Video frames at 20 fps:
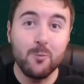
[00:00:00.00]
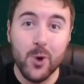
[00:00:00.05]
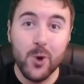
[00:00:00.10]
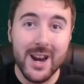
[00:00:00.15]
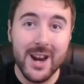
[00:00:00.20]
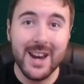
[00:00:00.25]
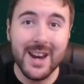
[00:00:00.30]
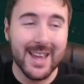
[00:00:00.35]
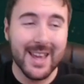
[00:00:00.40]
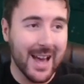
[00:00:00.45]
I'm
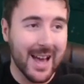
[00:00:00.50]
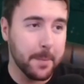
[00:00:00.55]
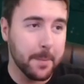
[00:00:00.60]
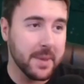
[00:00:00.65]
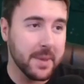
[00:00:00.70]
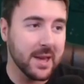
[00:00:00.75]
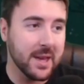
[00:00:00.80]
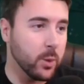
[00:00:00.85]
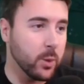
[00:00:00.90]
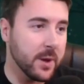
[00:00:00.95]
really
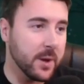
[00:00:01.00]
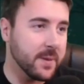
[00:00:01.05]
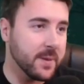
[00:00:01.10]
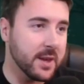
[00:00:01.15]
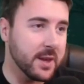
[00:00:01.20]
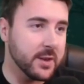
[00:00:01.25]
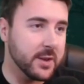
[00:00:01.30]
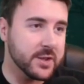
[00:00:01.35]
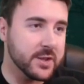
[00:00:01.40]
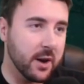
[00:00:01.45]
happy with
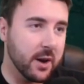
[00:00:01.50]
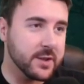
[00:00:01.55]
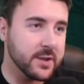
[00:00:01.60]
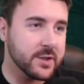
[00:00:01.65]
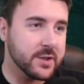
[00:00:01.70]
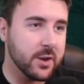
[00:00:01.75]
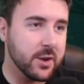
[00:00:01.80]
these guys.